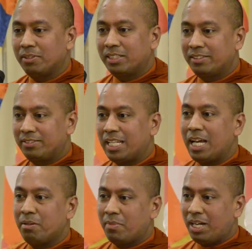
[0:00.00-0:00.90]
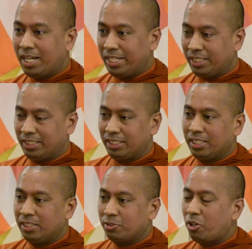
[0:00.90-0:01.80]
this time I
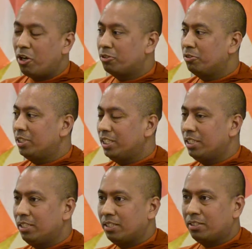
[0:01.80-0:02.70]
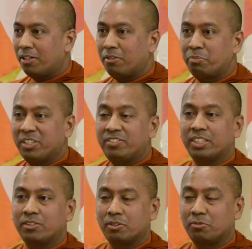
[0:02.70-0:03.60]
talked to the current
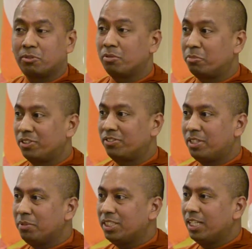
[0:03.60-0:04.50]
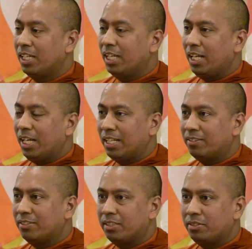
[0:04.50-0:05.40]
president of the World Buddhist Summit, and I
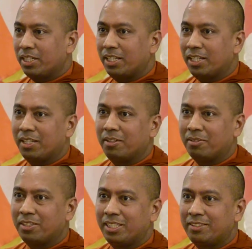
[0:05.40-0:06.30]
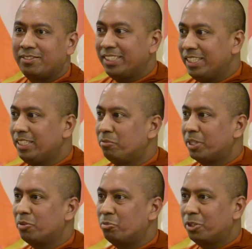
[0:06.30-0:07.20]
said, let's see
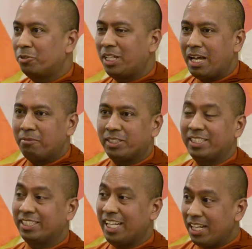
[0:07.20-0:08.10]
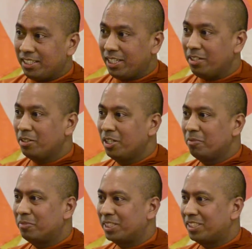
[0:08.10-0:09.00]
whether we could have it in Canada,
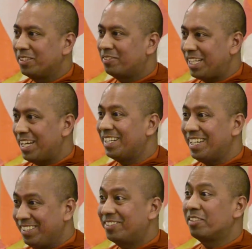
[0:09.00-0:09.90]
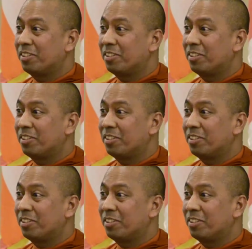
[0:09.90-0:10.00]
because Canada is